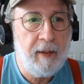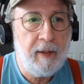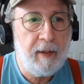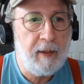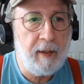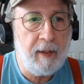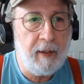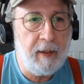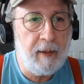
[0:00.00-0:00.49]

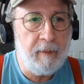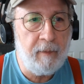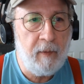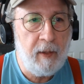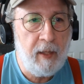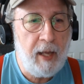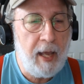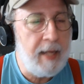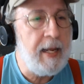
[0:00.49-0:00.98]
Uh,
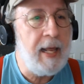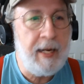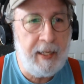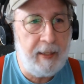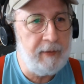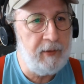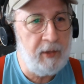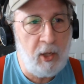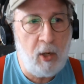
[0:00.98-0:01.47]
and then
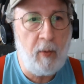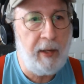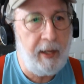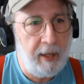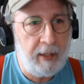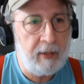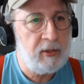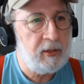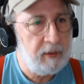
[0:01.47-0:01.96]
he
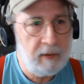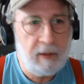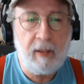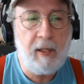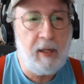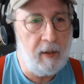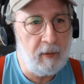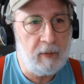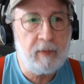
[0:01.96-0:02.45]
asked,
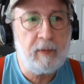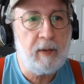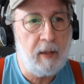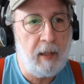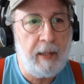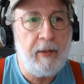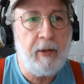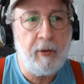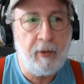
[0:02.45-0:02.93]

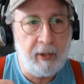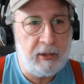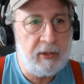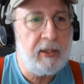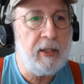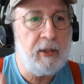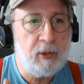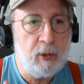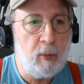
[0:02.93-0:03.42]
they're going to
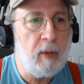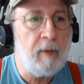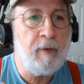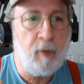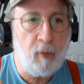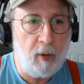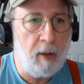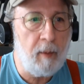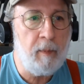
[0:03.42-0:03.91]
send you a
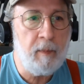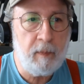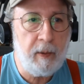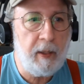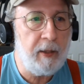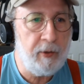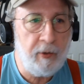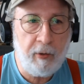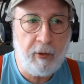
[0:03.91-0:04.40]
form
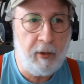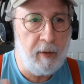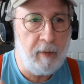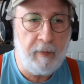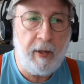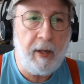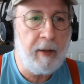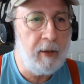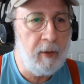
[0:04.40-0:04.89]
and you're going to
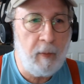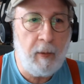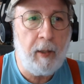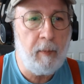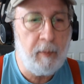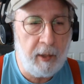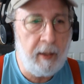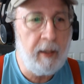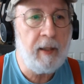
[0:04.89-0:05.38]

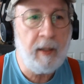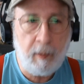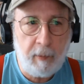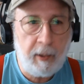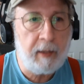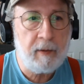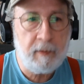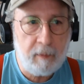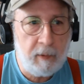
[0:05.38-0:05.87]
evaluate me. And I'm
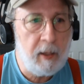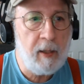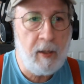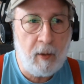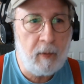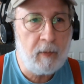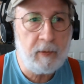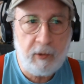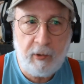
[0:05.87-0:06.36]
like,
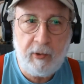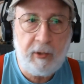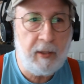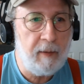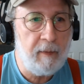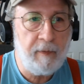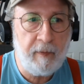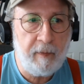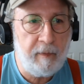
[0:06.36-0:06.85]
you did
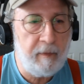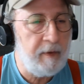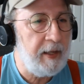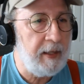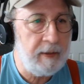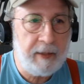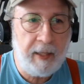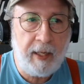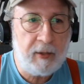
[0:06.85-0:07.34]
a
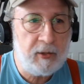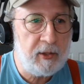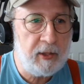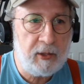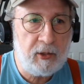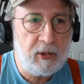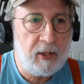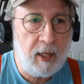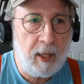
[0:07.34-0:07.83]

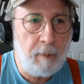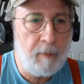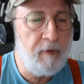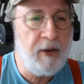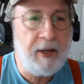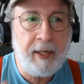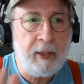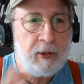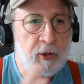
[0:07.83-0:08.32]
fantastic job.
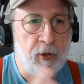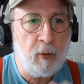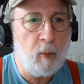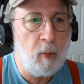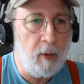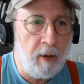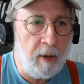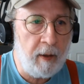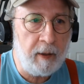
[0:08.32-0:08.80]
Forget your
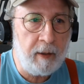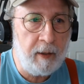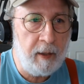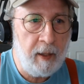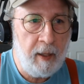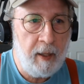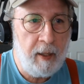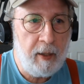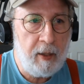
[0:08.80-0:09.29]
work.
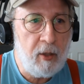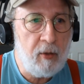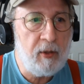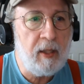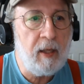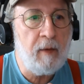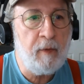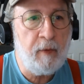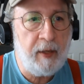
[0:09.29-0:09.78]
You
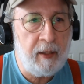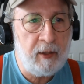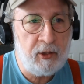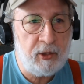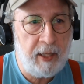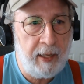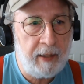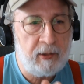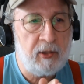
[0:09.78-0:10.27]
did a
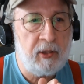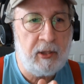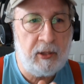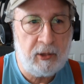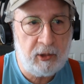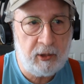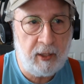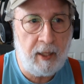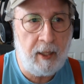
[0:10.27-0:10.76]

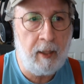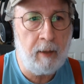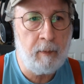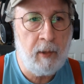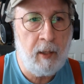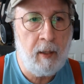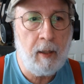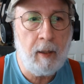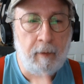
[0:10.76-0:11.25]
fantastic job
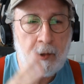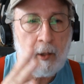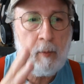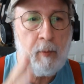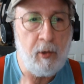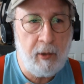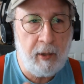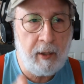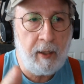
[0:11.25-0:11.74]
of
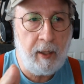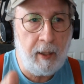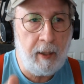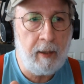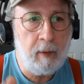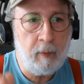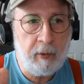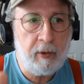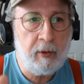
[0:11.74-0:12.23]

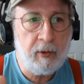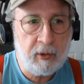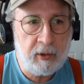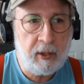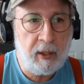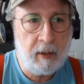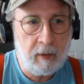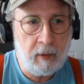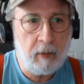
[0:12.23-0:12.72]
communicating with your
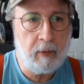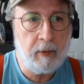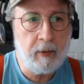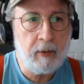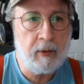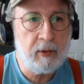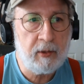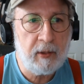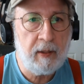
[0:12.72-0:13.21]

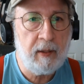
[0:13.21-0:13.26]
stakeholders.